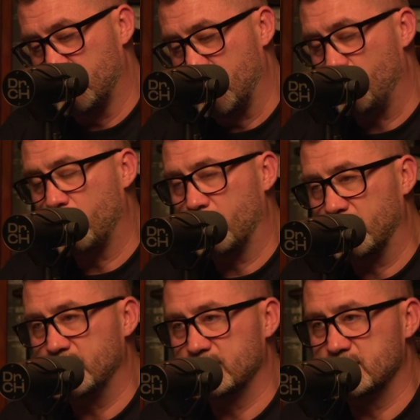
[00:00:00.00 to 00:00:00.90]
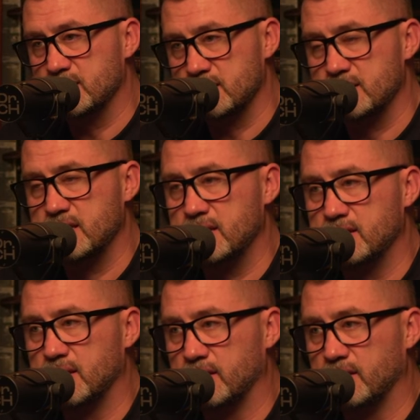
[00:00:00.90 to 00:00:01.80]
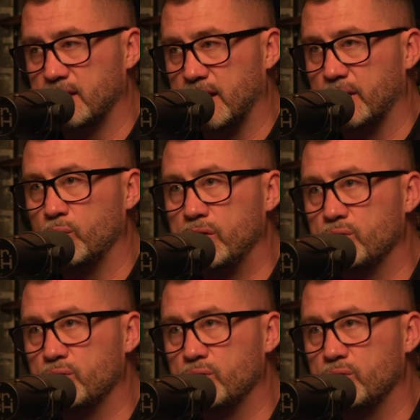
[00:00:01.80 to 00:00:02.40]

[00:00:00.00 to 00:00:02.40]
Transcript: I want our kids to see that, that like we